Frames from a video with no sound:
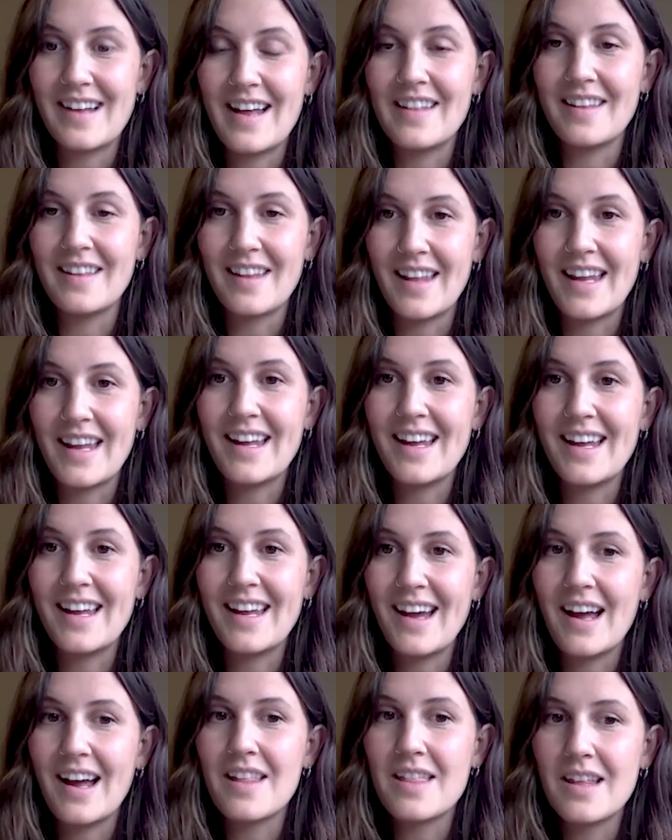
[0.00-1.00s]
And like,
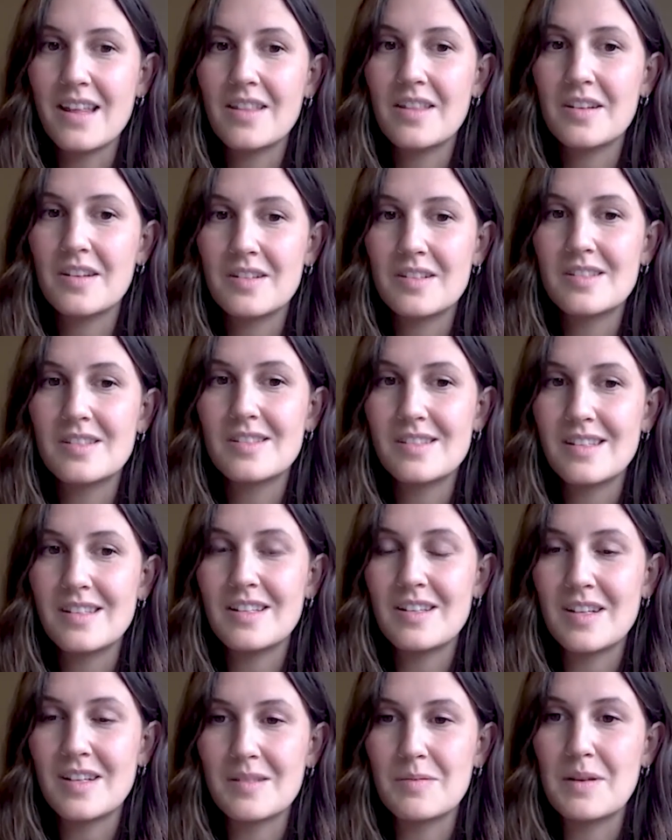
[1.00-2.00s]
I think there's
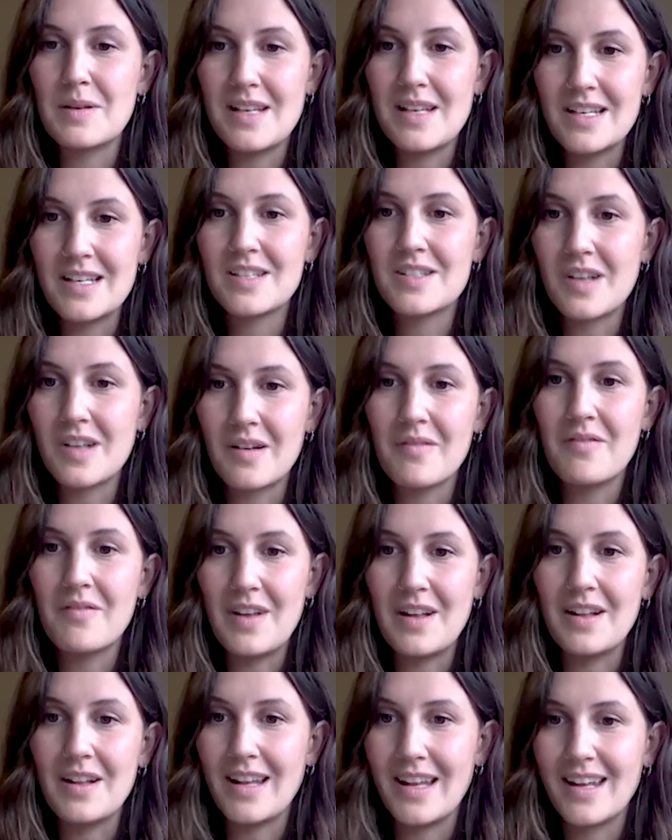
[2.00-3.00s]
this, we need to start
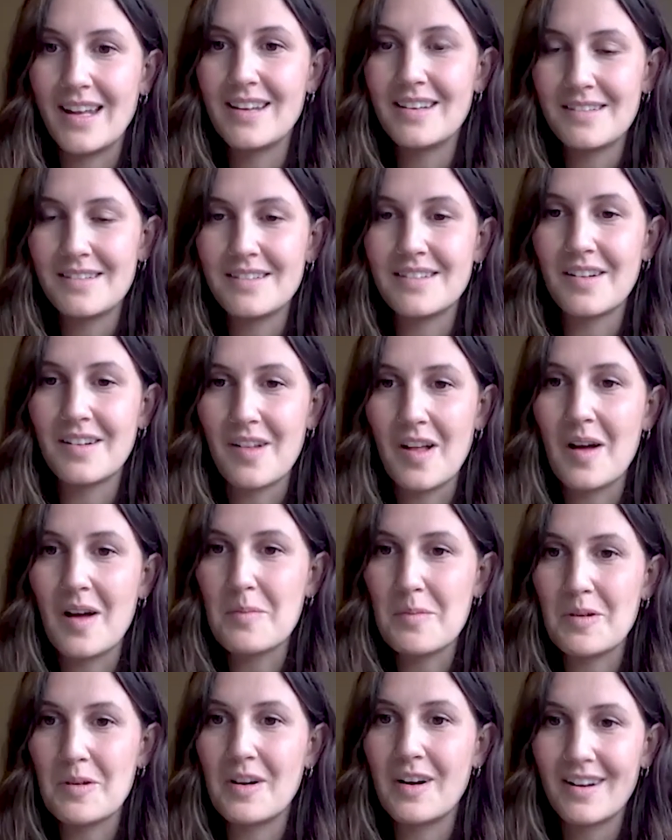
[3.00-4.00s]
feeling it a
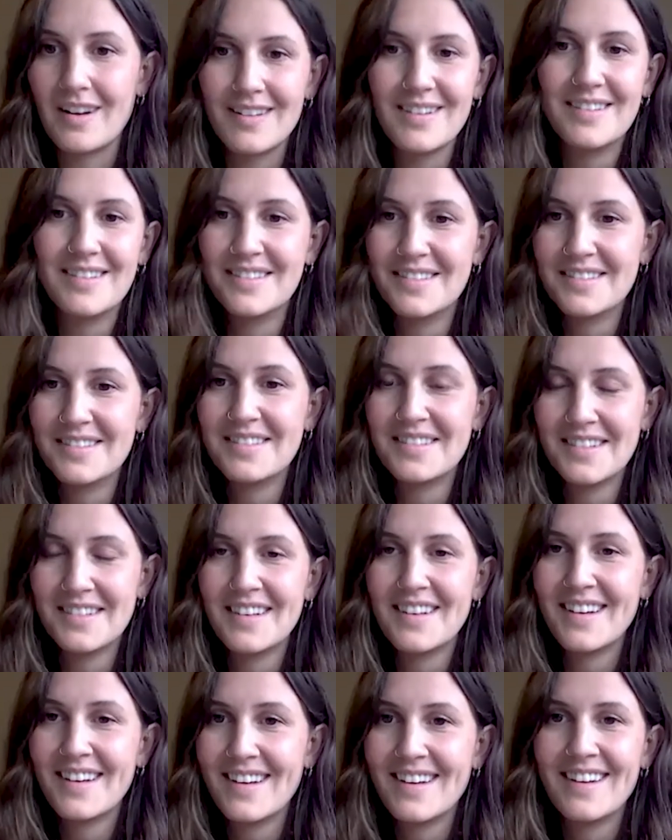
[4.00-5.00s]
lot more
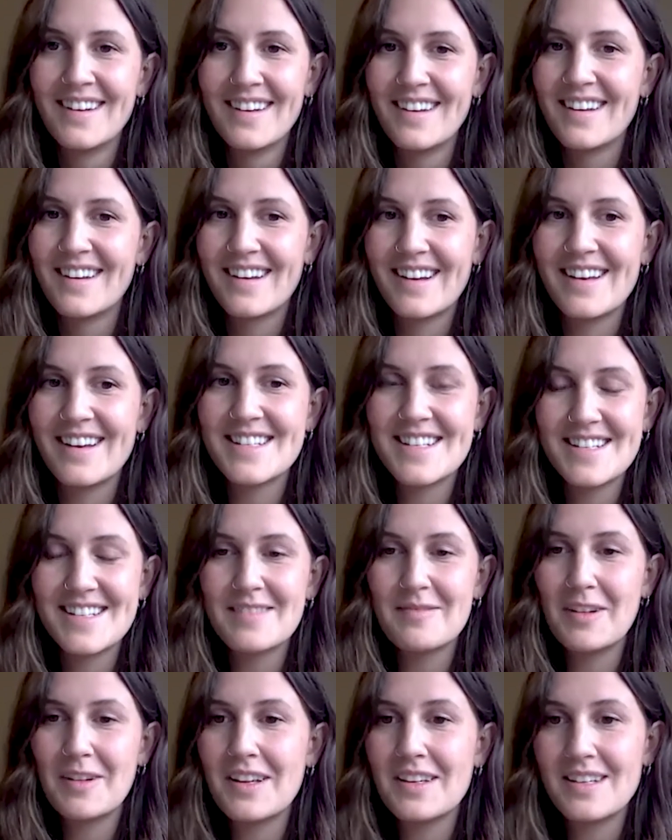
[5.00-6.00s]
because
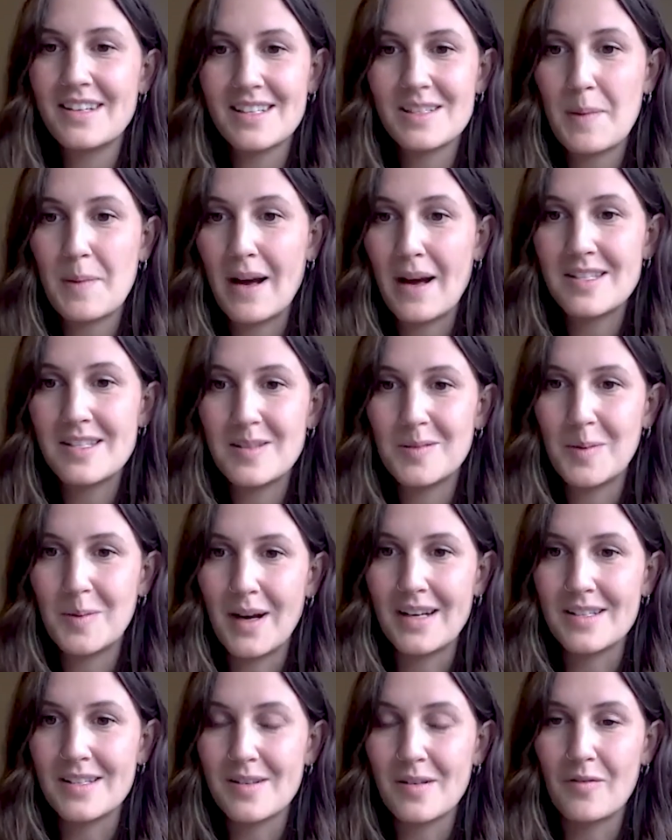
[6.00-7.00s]
it really does pass you
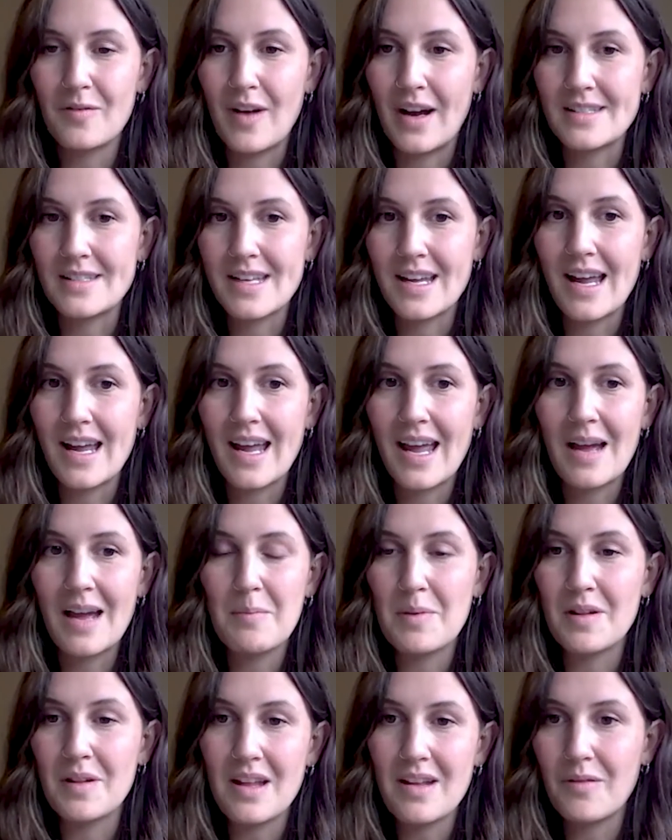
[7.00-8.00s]
by so fast. Like, I
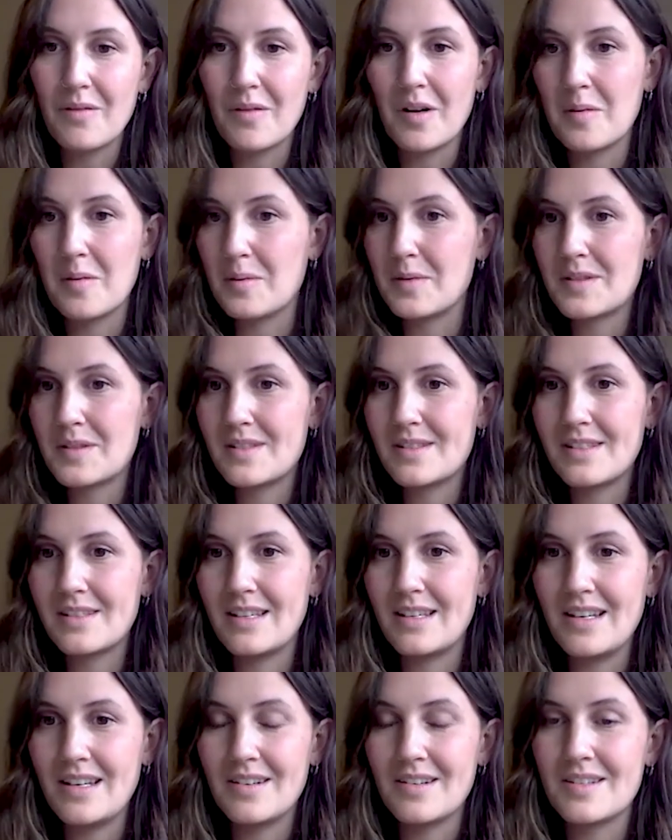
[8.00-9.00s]
can't believe we're almost
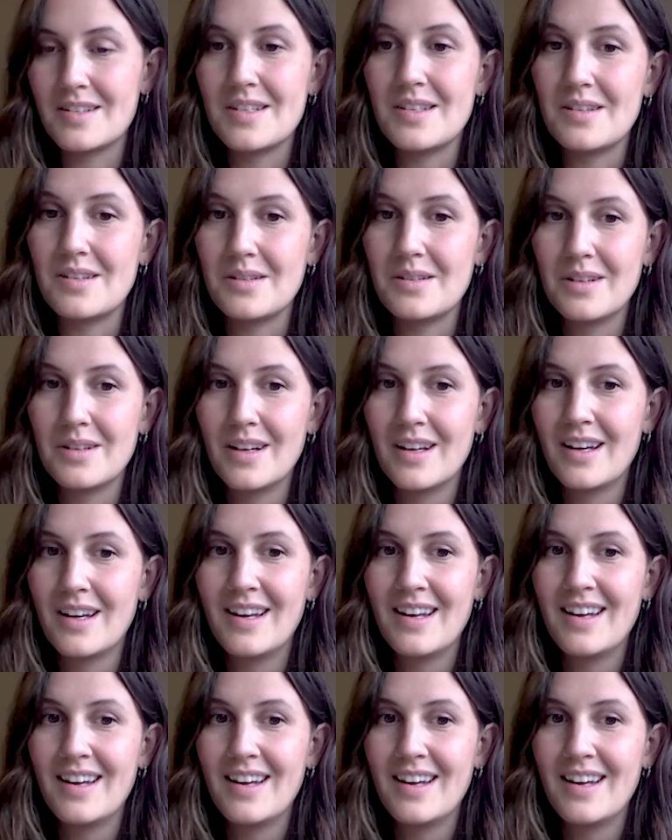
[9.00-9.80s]
in year two.